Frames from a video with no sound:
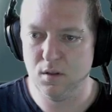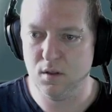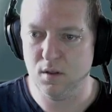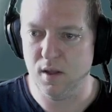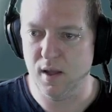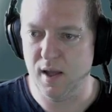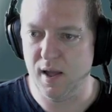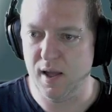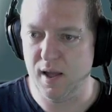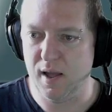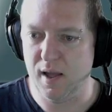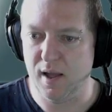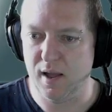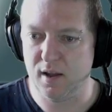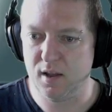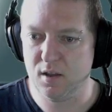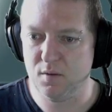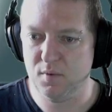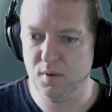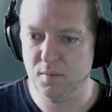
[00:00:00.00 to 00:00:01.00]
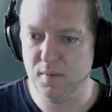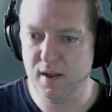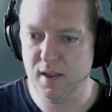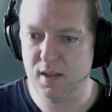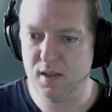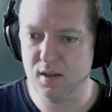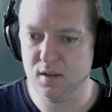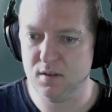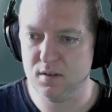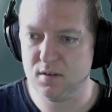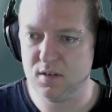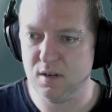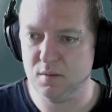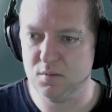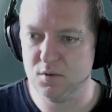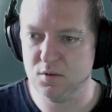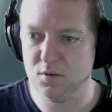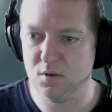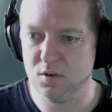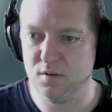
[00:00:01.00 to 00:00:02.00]
Can we make it some
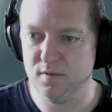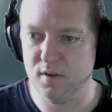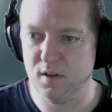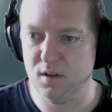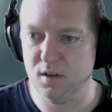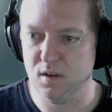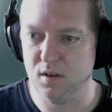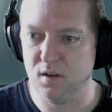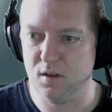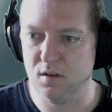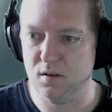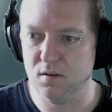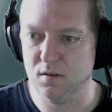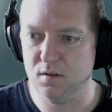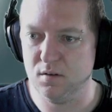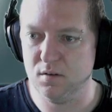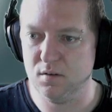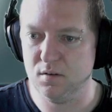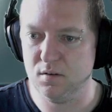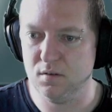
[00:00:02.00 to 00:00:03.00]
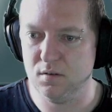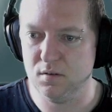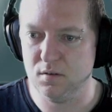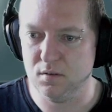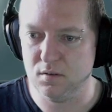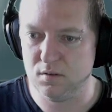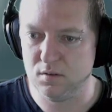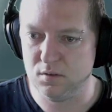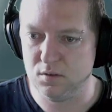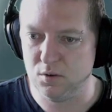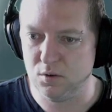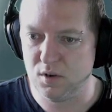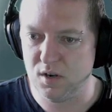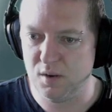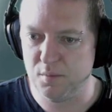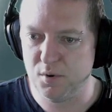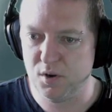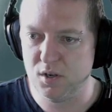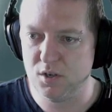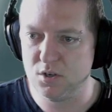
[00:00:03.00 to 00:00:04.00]
sort of a
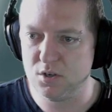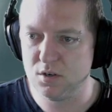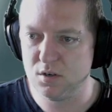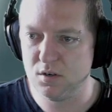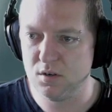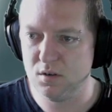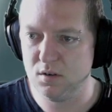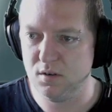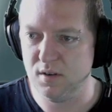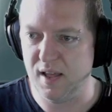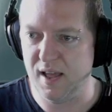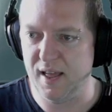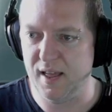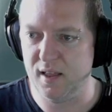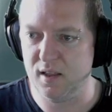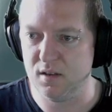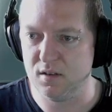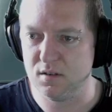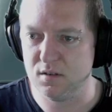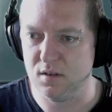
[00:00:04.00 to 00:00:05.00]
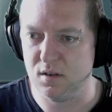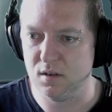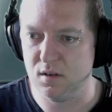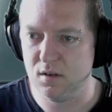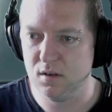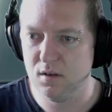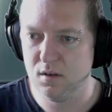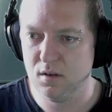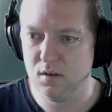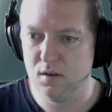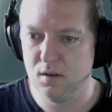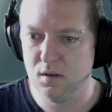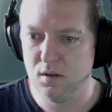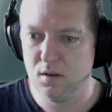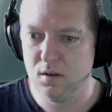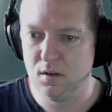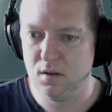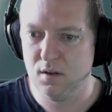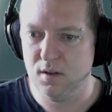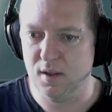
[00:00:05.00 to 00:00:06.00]
doogly bridge? No,
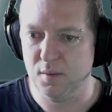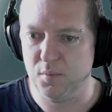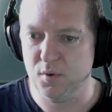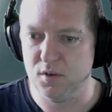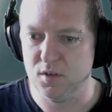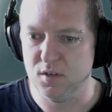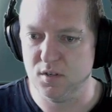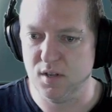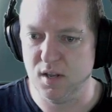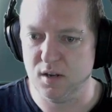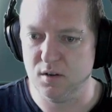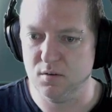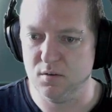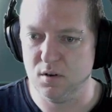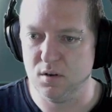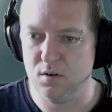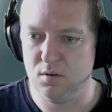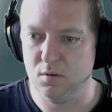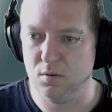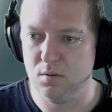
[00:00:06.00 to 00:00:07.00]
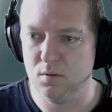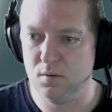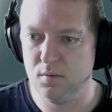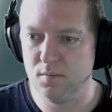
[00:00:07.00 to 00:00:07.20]
that bridge is no good at all.